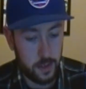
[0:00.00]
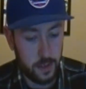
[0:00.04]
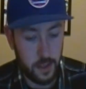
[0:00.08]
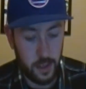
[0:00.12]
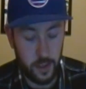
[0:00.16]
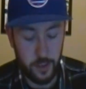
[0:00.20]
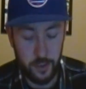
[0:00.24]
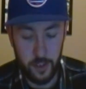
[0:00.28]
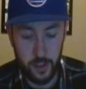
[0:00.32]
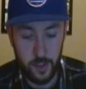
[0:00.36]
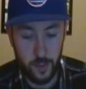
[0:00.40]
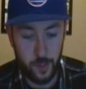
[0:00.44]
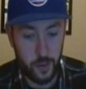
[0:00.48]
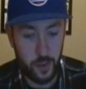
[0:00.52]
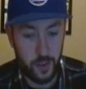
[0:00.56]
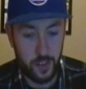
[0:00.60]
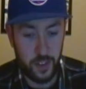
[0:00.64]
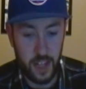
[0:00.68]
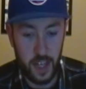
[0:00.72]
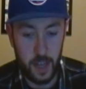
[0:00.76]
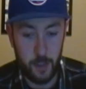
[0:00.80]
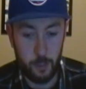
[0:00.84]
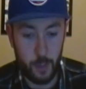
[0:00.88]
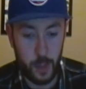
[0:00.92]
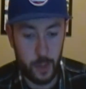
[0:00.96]
They should have
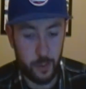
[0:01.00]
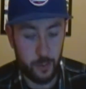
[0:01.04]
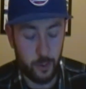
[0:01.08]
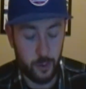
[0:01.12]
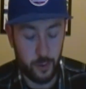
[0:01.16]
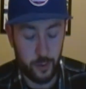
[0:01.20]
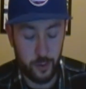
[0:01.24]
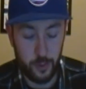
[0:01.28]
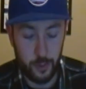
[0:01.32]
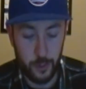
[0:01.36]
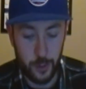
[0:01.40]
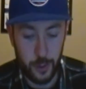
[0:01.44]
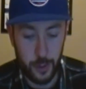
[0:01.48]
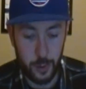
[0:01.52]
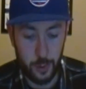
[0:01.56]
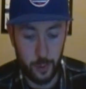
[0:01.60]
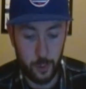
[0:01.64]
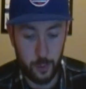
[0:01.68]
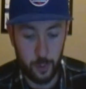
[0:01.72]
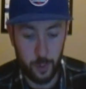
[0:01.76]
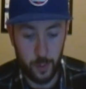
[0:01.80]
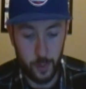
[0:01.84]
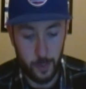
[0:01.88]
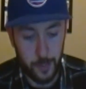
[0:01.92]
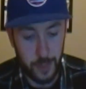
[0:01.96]
just had Retro
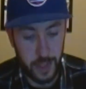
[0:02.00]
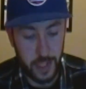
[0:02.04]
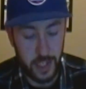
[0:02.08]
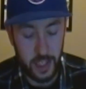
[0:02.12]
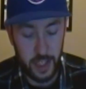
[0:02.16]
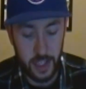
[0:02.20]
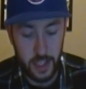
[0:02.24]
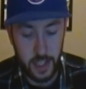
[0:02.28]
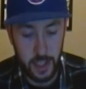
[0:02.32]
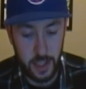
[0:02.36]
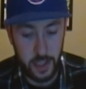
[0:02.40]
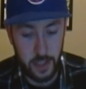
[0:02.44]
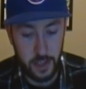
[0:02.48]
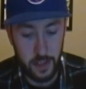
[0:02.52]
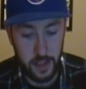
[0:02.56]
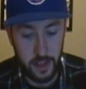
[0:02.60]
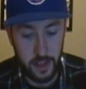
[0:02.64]
Studios from the beginning